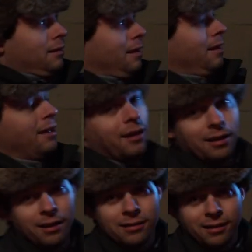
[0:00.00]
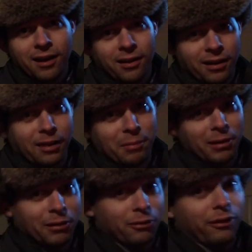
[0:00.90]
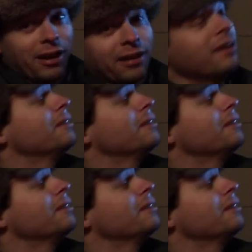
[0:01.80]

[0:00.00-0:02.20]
it's gonna be a little faint.